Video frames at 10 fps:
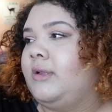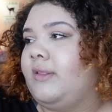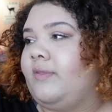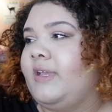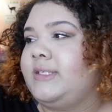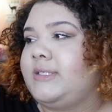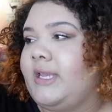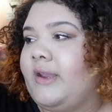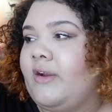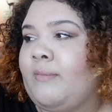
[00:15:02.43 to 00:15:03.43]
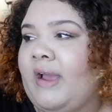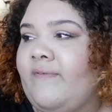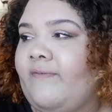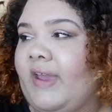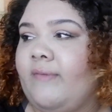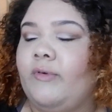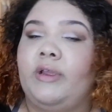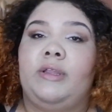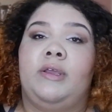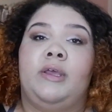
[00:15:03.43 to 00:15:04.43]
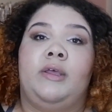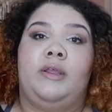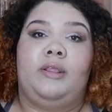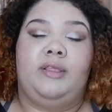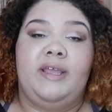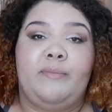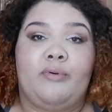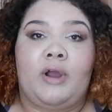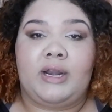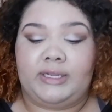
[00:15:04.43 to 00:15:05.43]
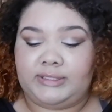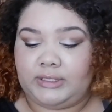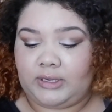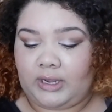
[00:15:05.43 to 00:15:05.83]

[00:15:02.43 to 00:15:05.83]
this year, my favorite lip product,